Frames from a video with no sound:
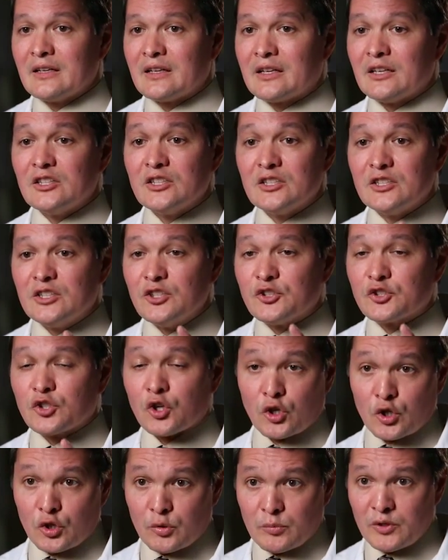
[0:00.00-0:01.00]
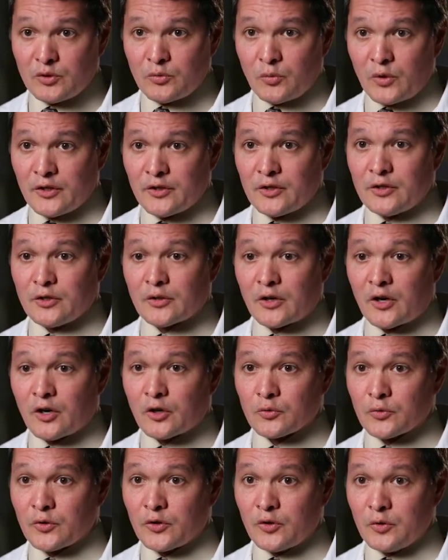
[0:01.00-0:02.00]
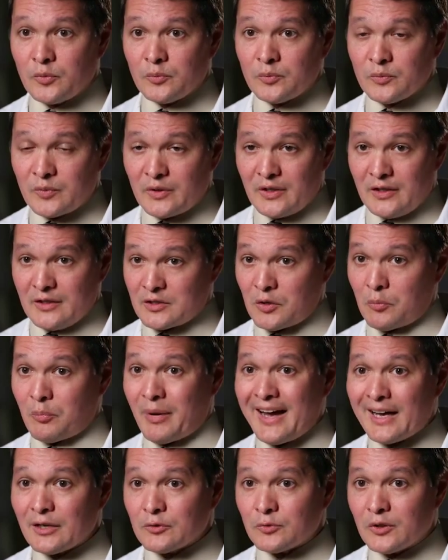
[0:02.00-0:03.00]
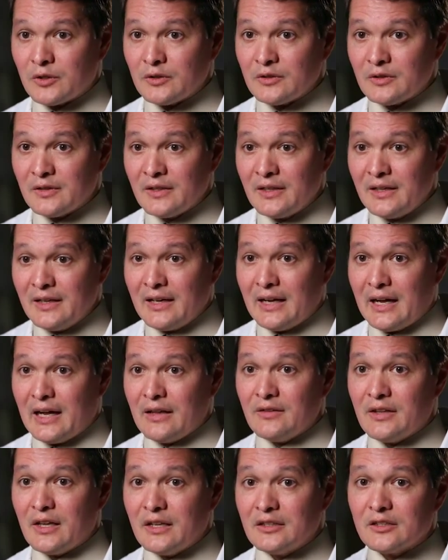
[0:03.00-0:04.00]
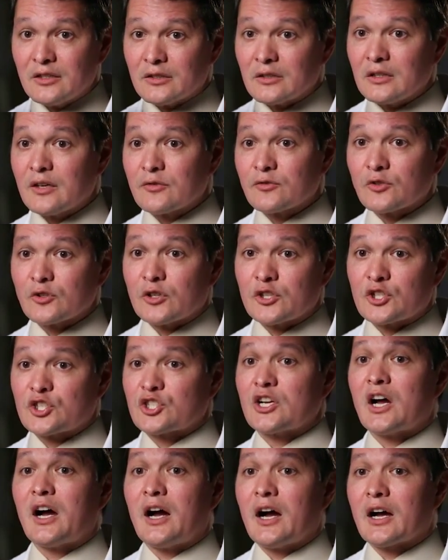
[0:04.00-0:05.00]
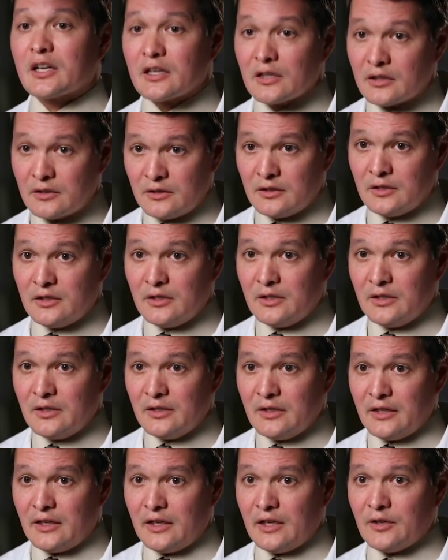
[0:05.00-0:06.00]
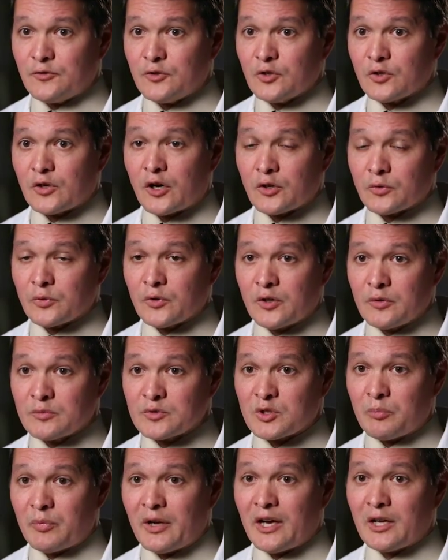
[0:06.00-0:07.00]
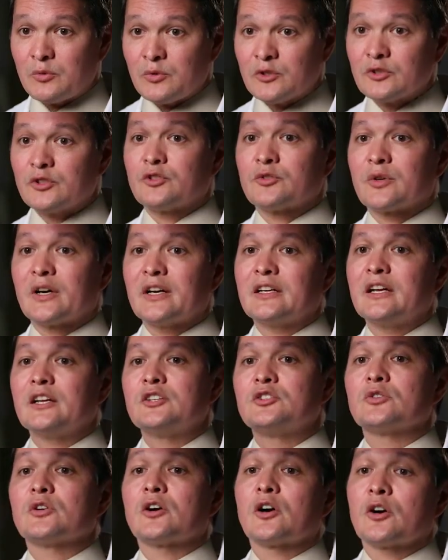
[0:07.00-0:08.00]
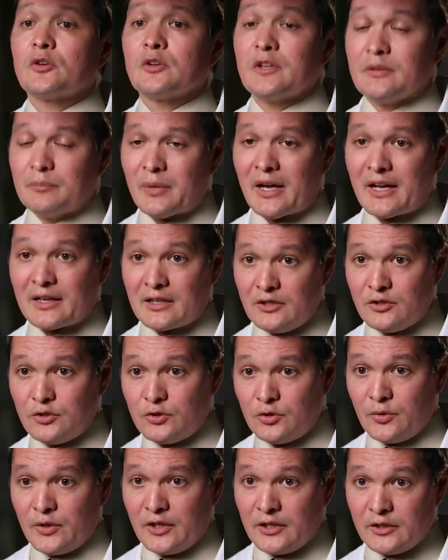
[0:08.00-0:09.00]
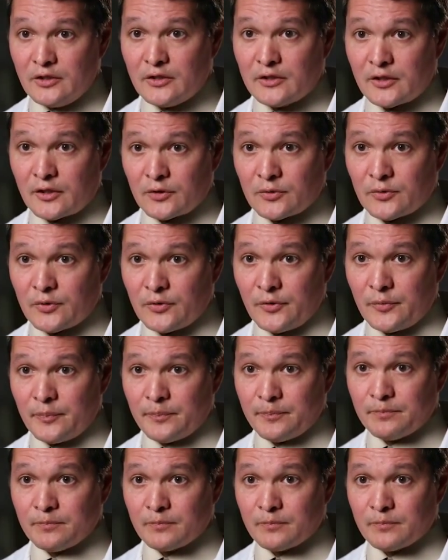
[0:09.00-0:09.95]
can determine whether your heart rhythm is a bad one, and then deliver a shock if your heart rhythm is a bad one to try to get your heart back into a good heart rhythm.